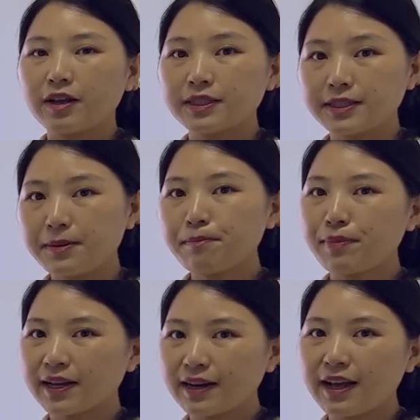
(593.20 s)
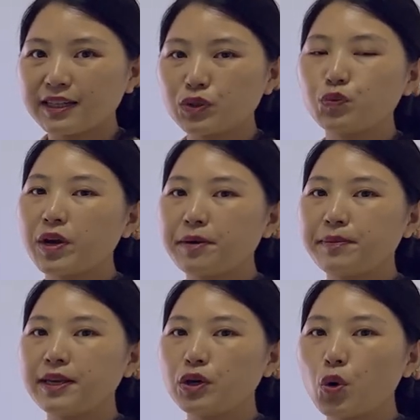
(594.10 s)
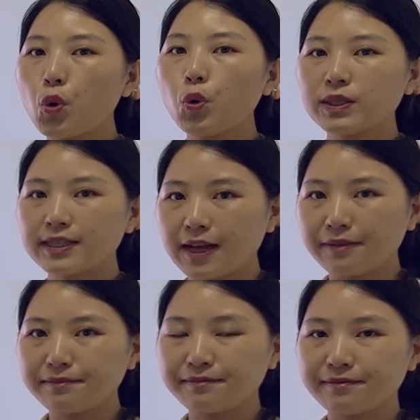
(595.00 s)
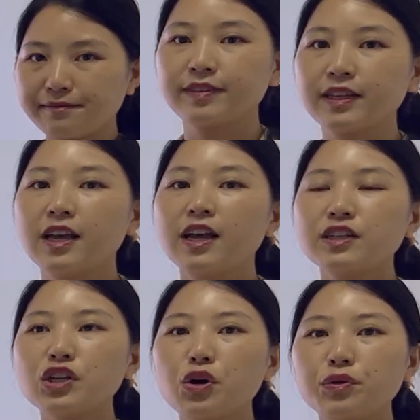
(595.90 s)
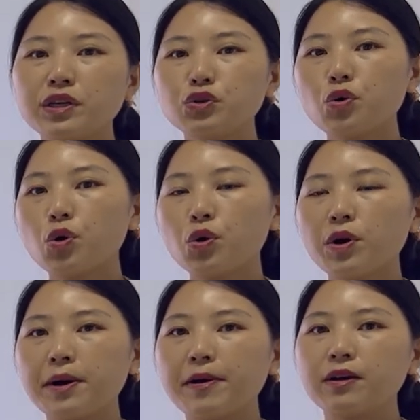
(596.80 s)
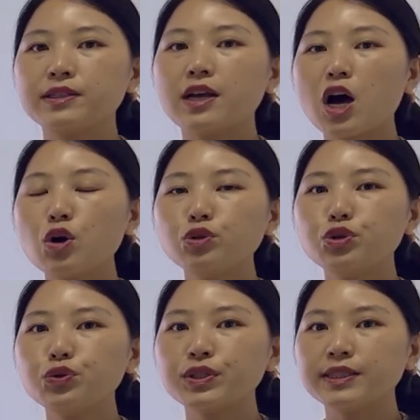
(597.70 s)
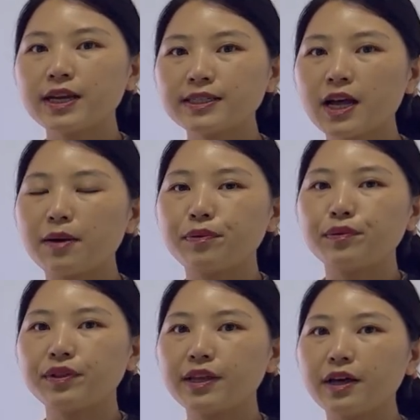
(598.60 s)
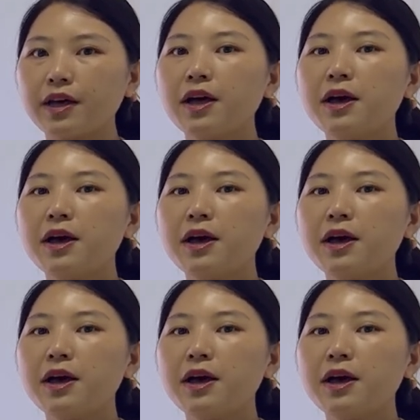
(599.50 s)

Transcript: save backlights will be all done. So this is all about how to set up the